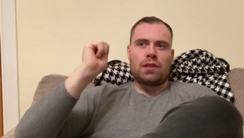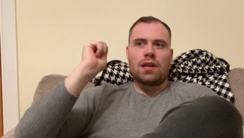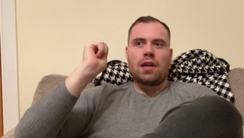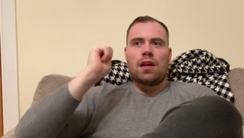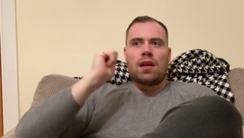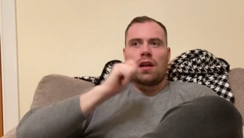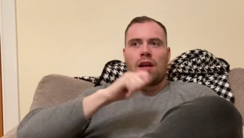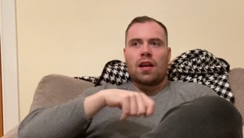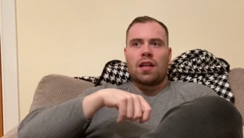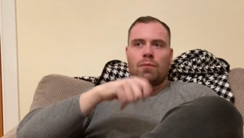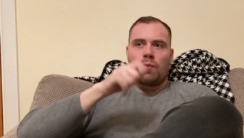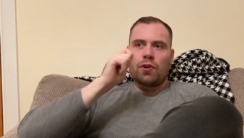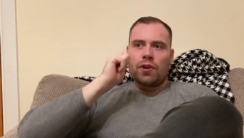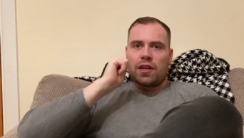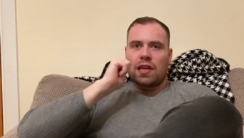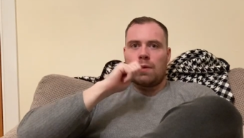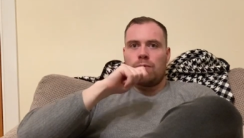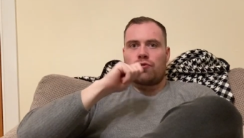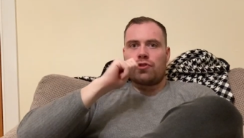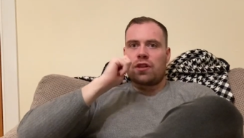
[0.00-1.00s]
And the more you
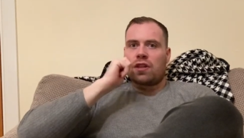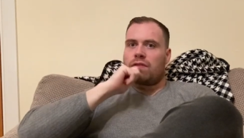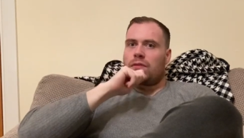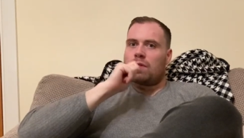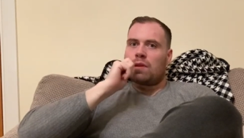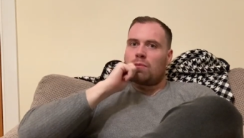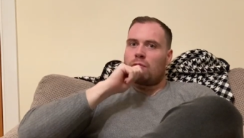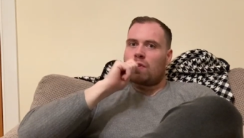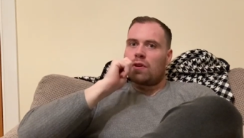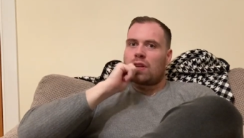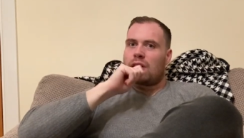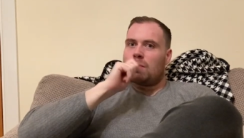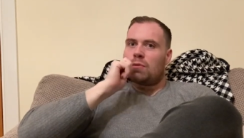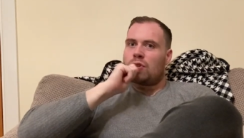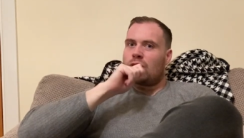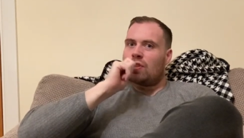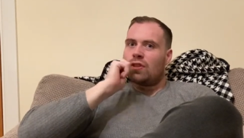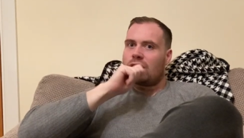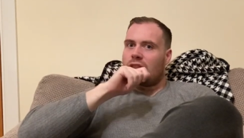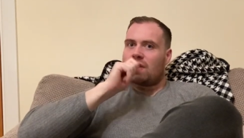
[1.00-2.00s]
keep drinking from it, the more it keeps
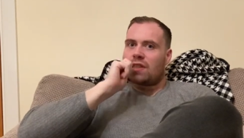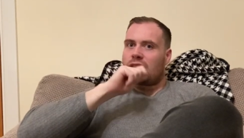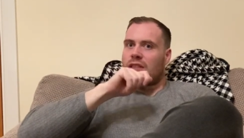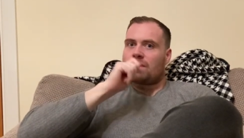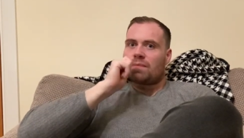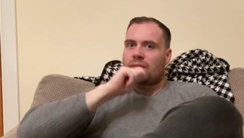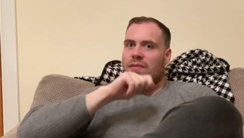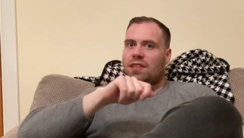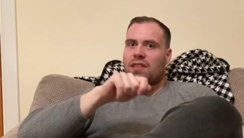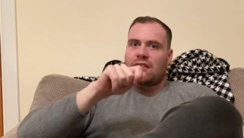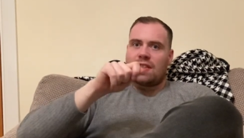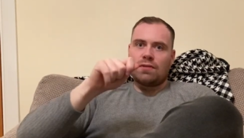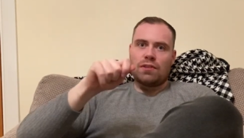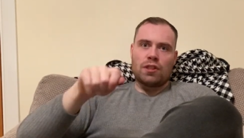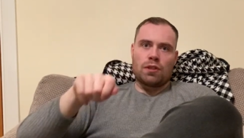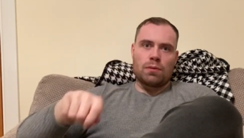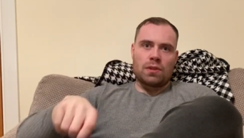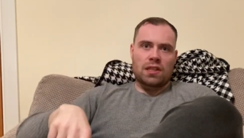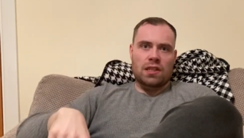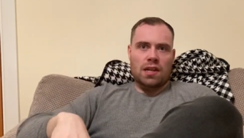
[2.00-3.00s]
cutting you and leaving
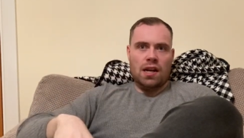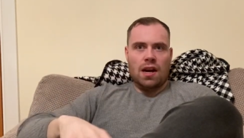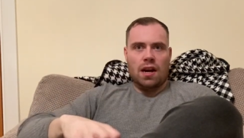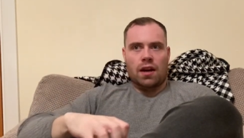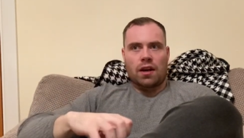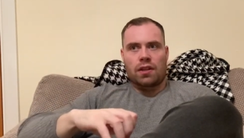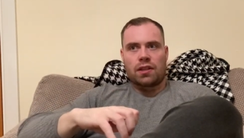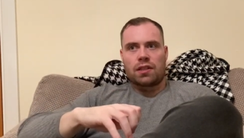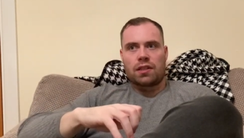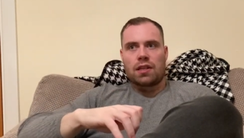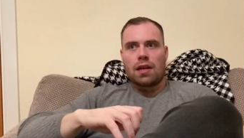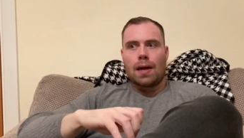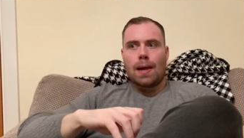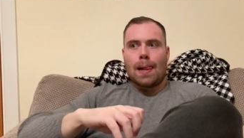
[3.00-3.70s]
you with scars.